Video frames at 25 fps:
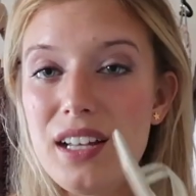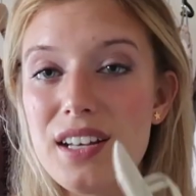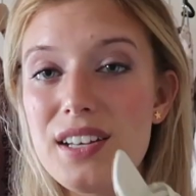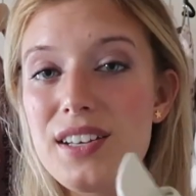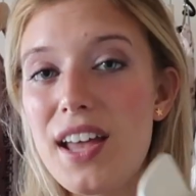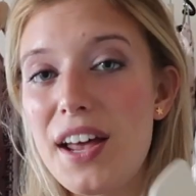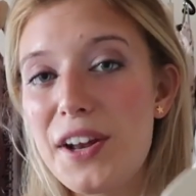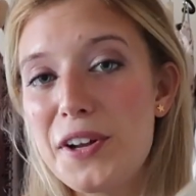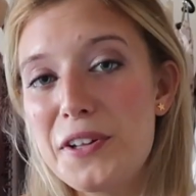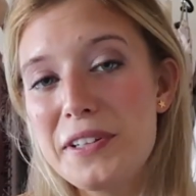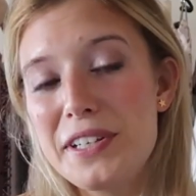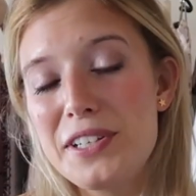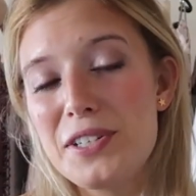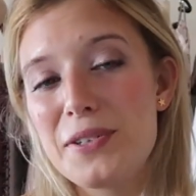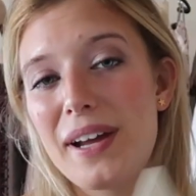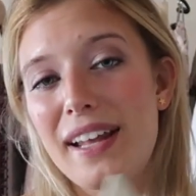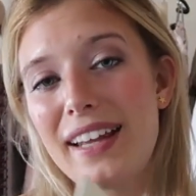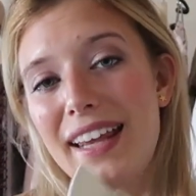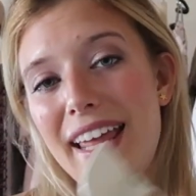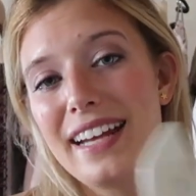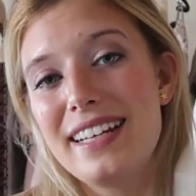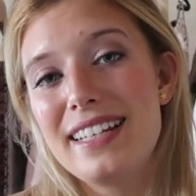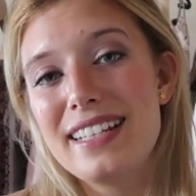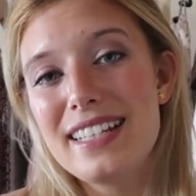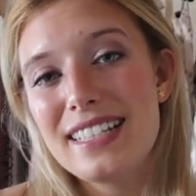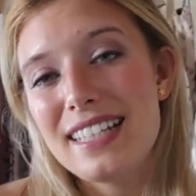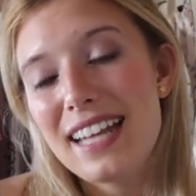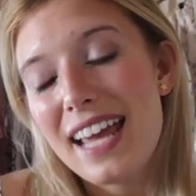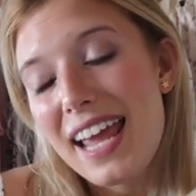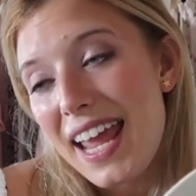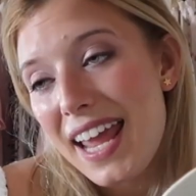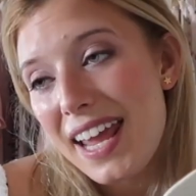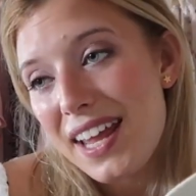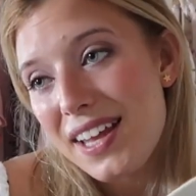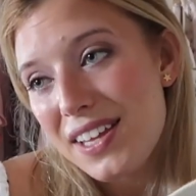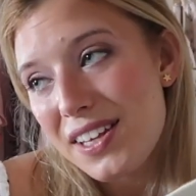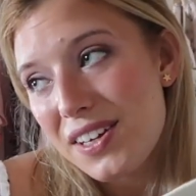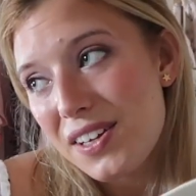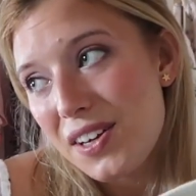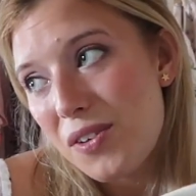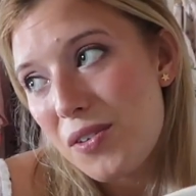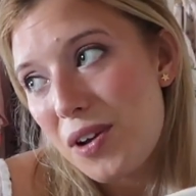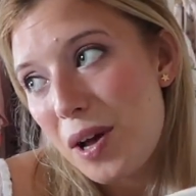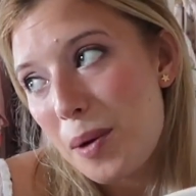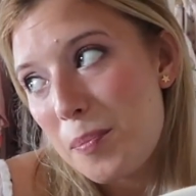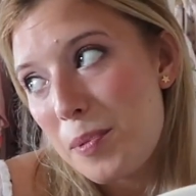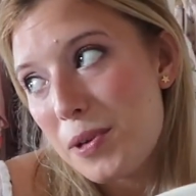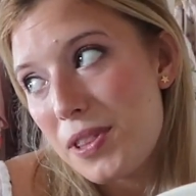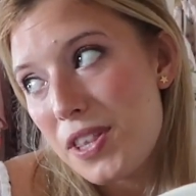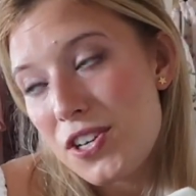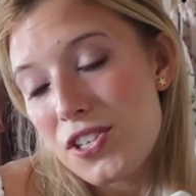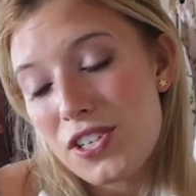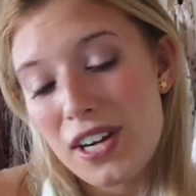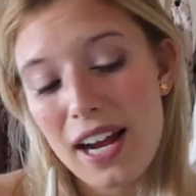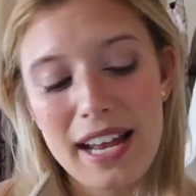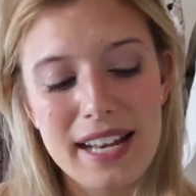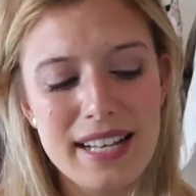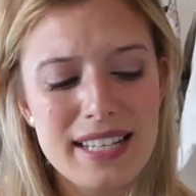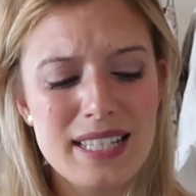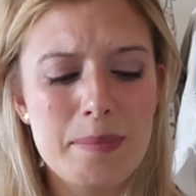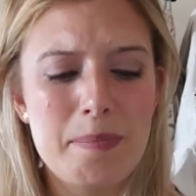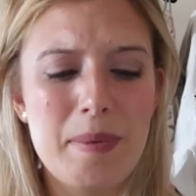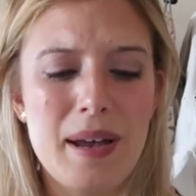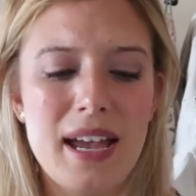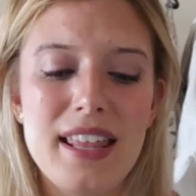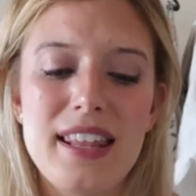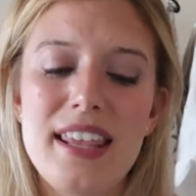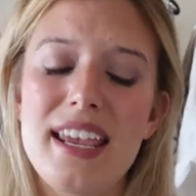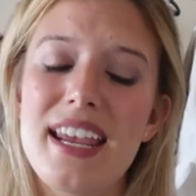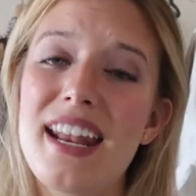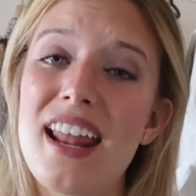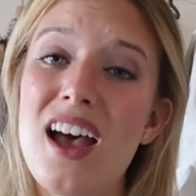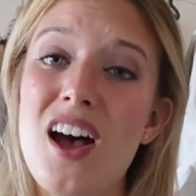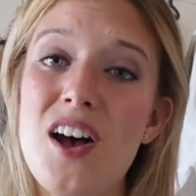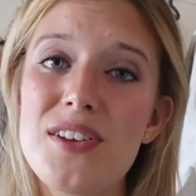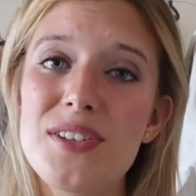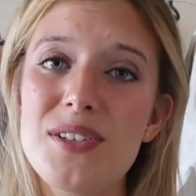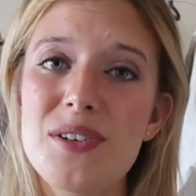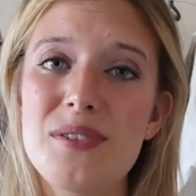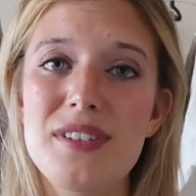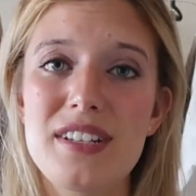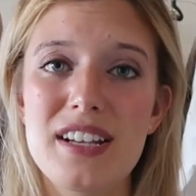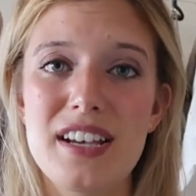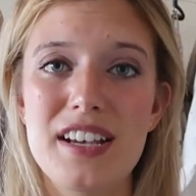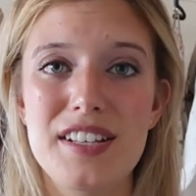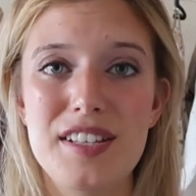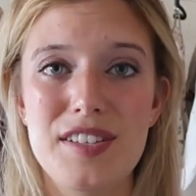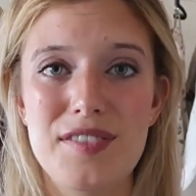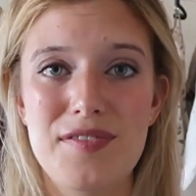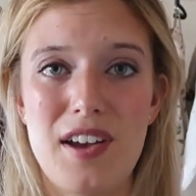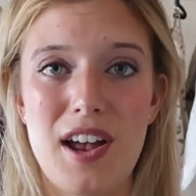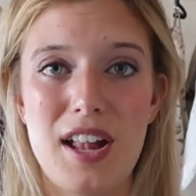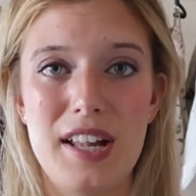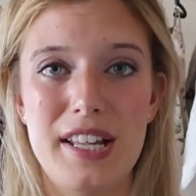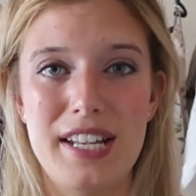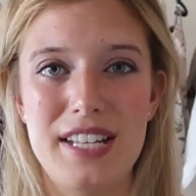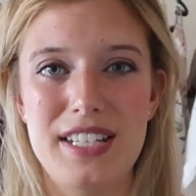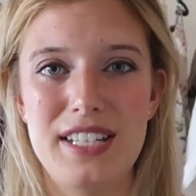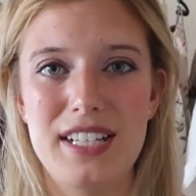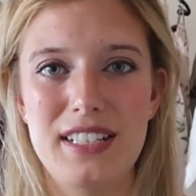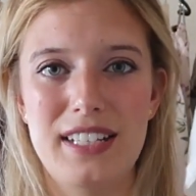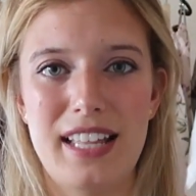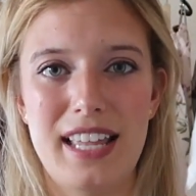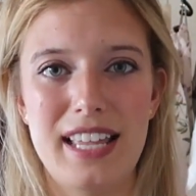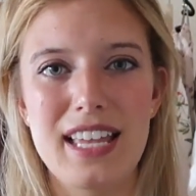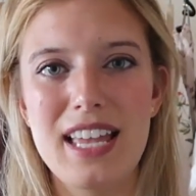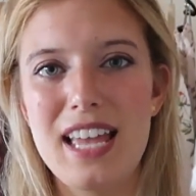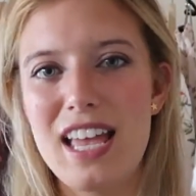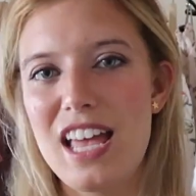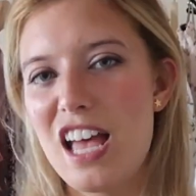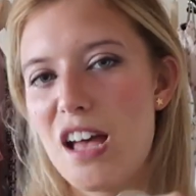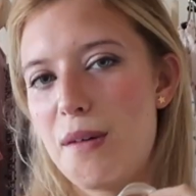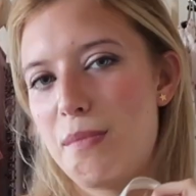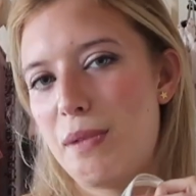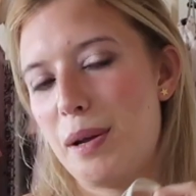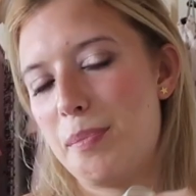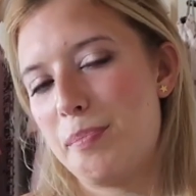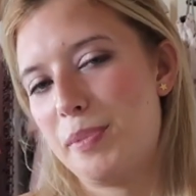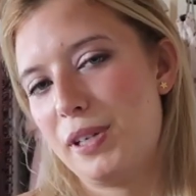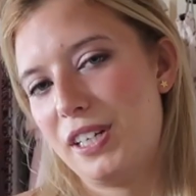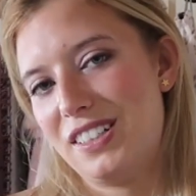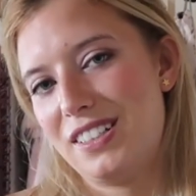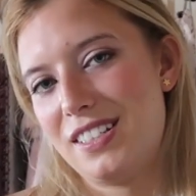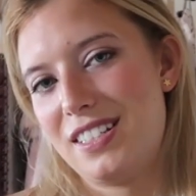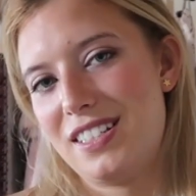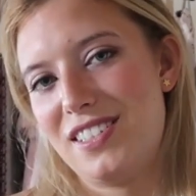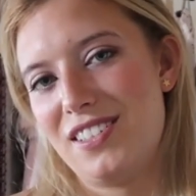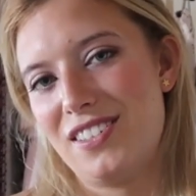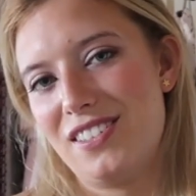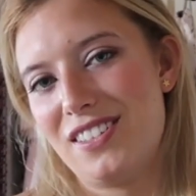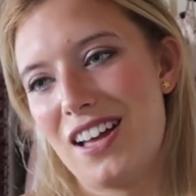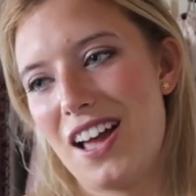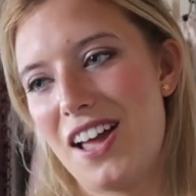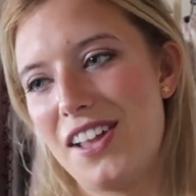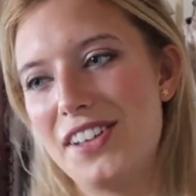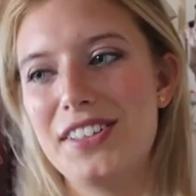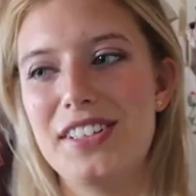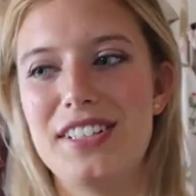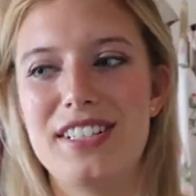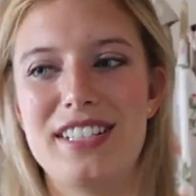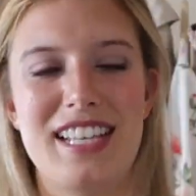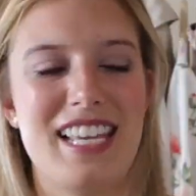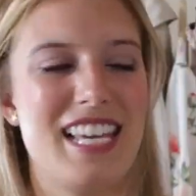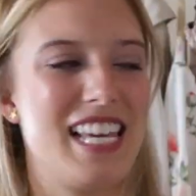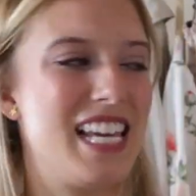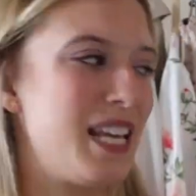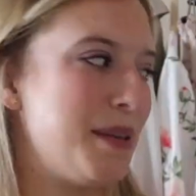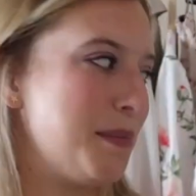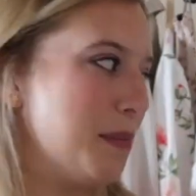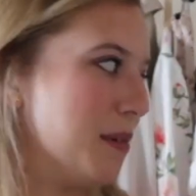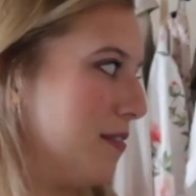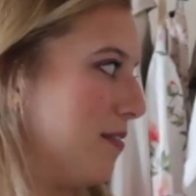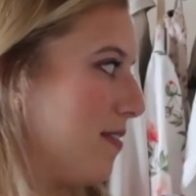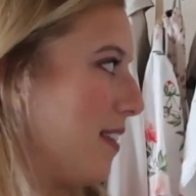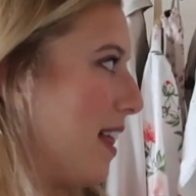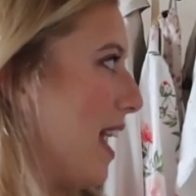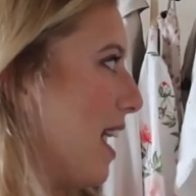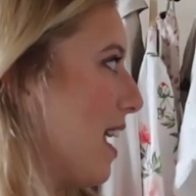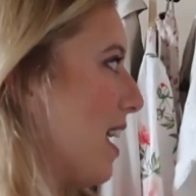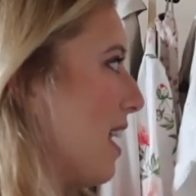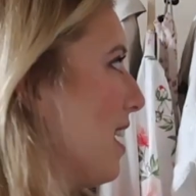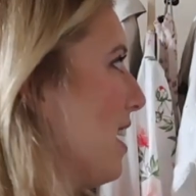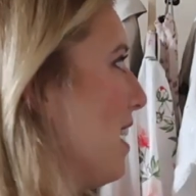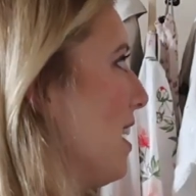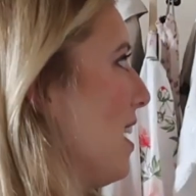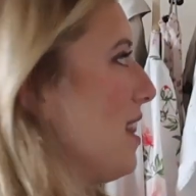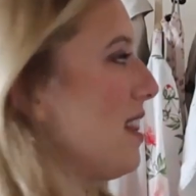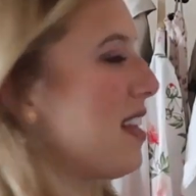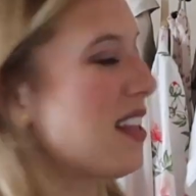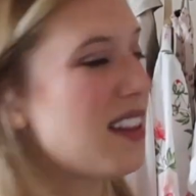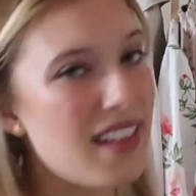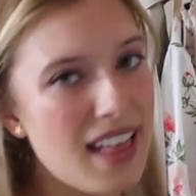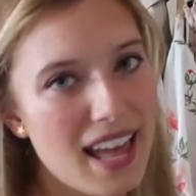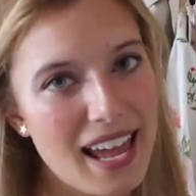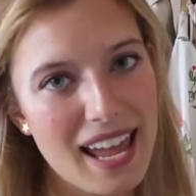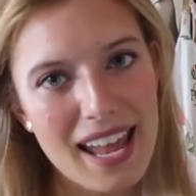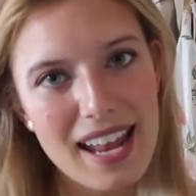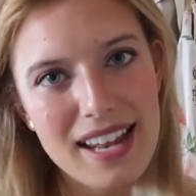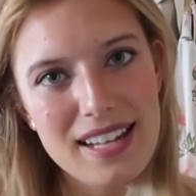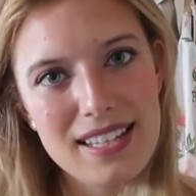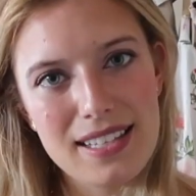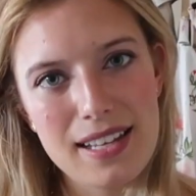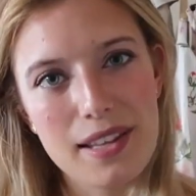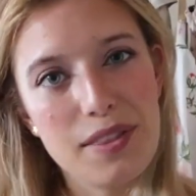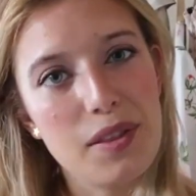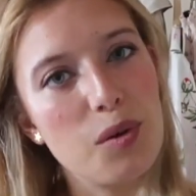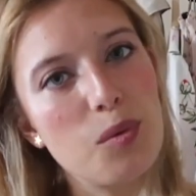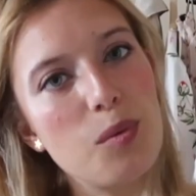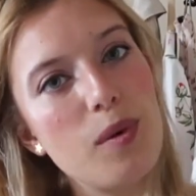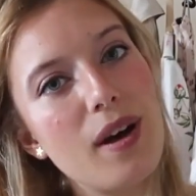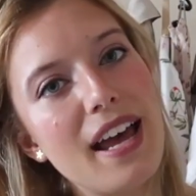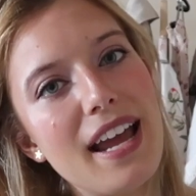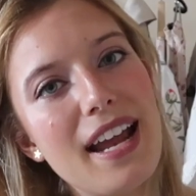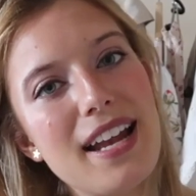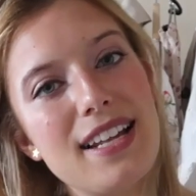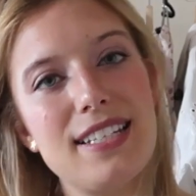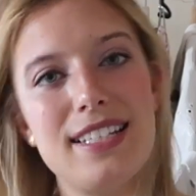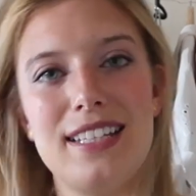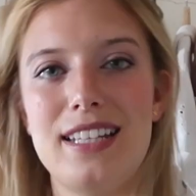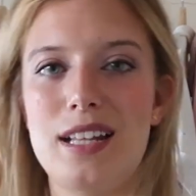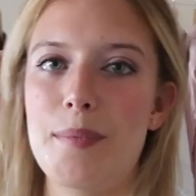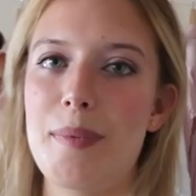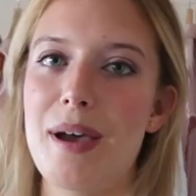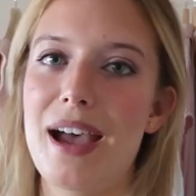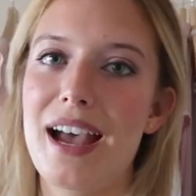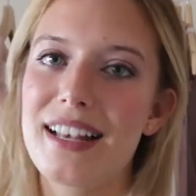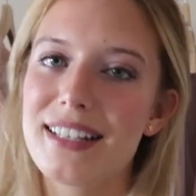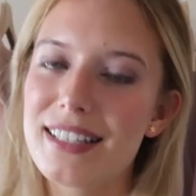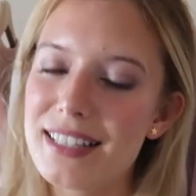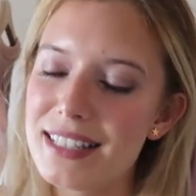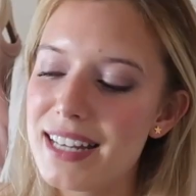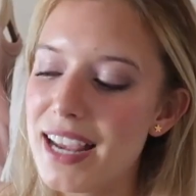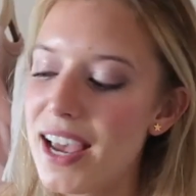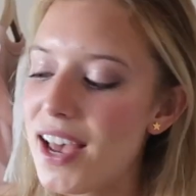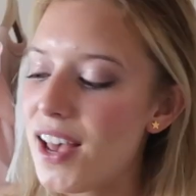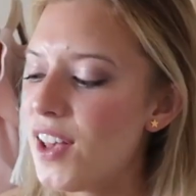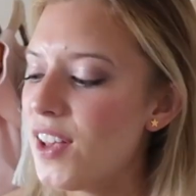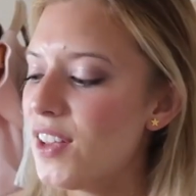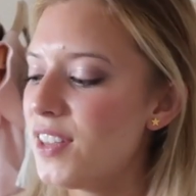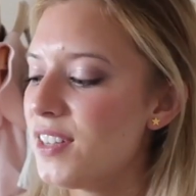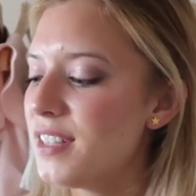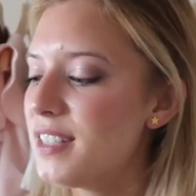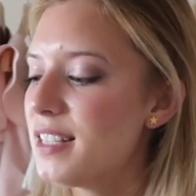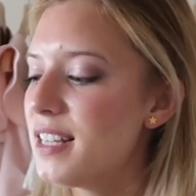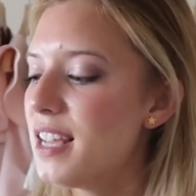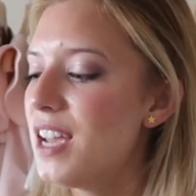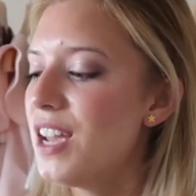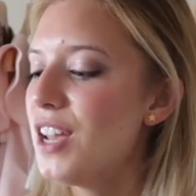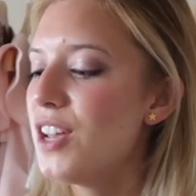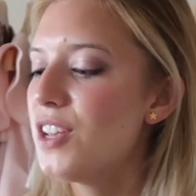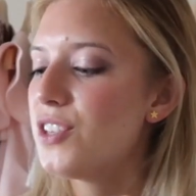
not only do I like to stay, you know, up with the trends, but it also does fall into like my personal color scheme of like the lights and the whites and the pastels.